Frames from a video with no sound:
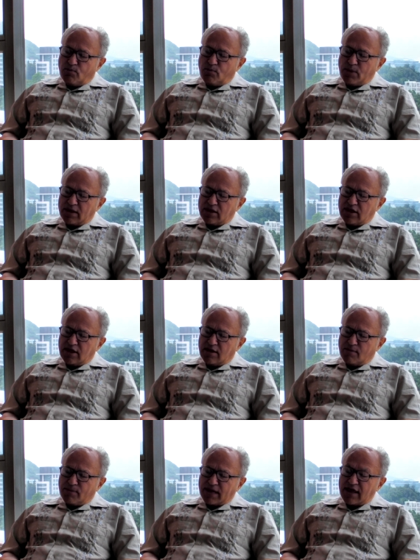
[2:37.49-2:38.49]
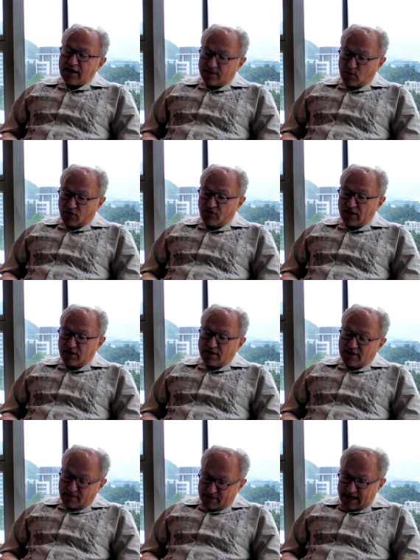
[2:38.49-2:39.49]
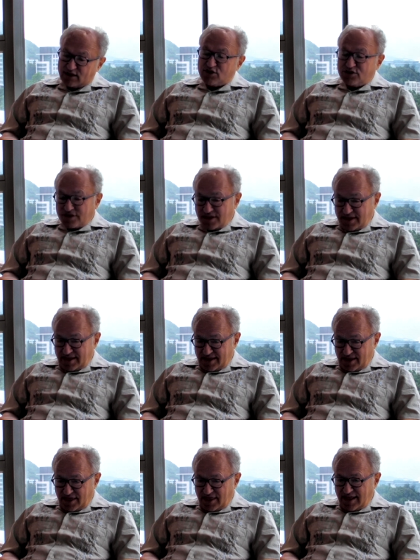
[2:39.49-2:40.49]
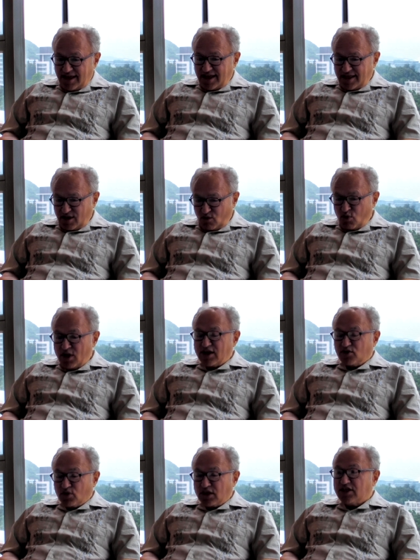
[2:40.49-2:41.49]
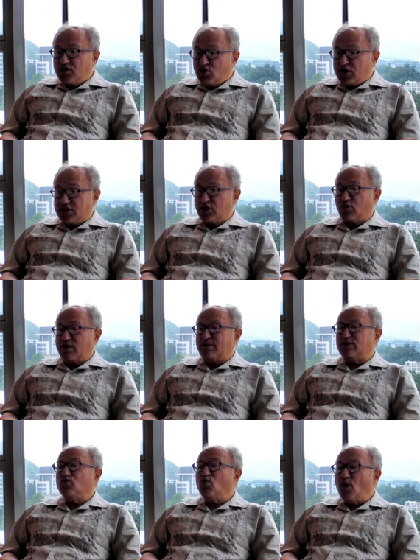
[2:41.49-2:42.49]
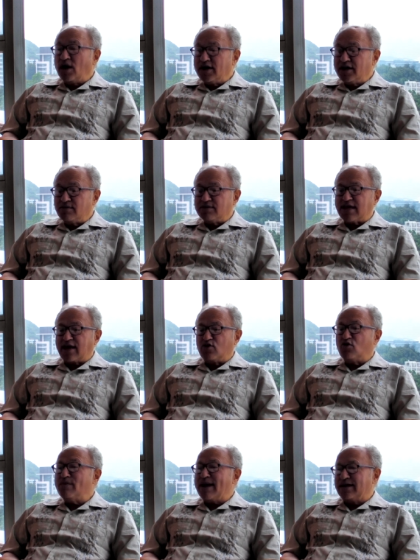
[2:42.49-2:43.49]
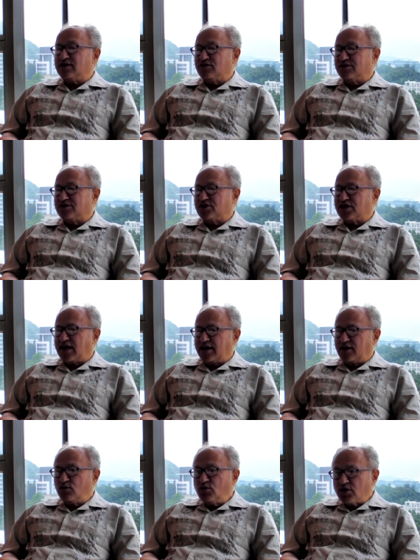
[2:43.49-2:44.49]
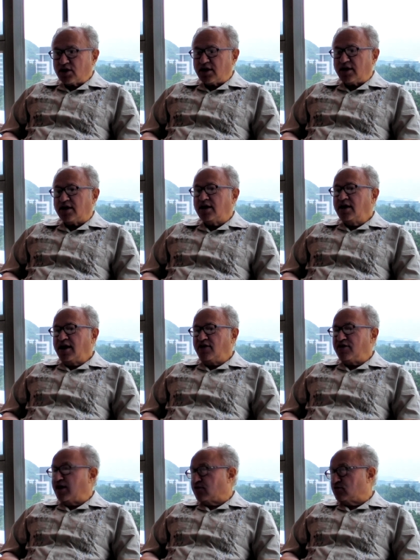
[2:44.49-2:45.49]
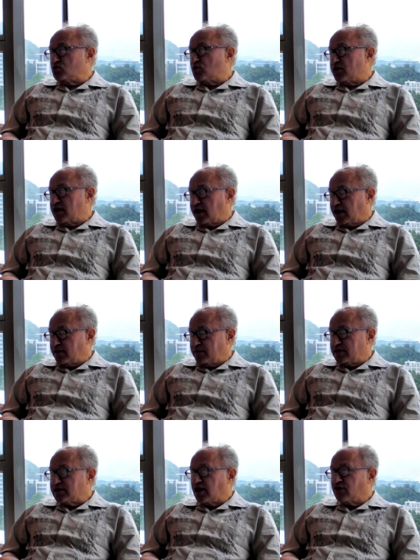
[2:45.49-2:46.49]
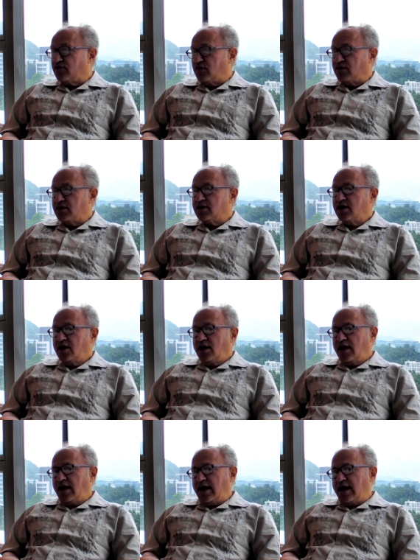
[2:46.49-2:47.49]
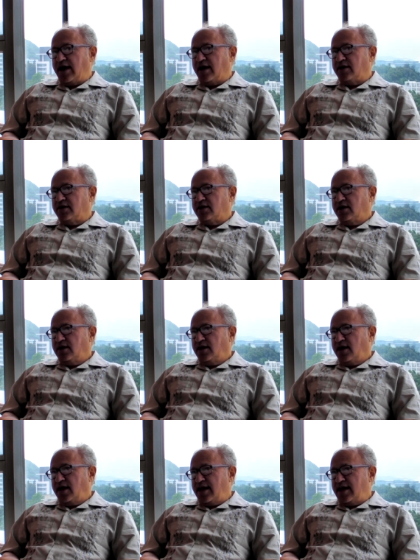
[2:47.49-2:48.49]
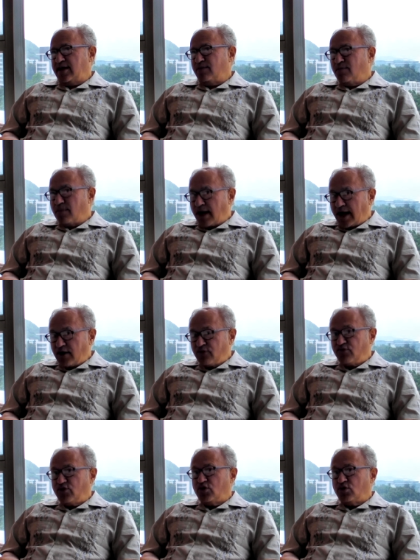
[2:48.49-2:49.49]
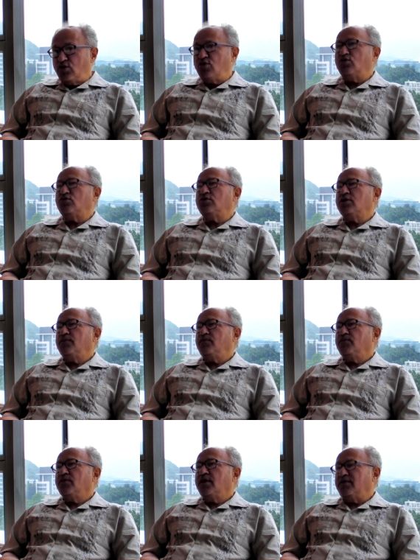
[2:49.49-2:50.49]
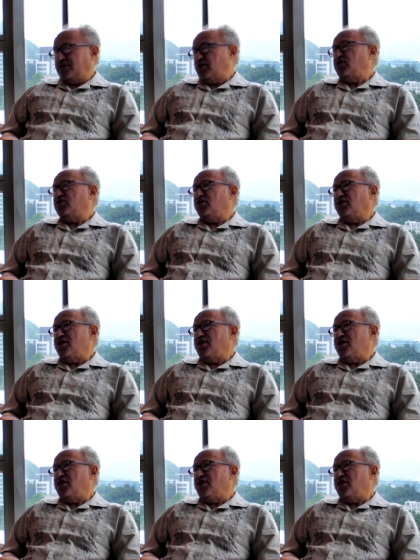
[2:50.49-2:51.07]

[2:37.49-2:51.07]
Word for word: but the but I think the more fun. I mean, that's there. Re, it's really two disagreements. One of them is how you imagine the society working, and the other is what the arguments are for it. And in my view, I mean, the,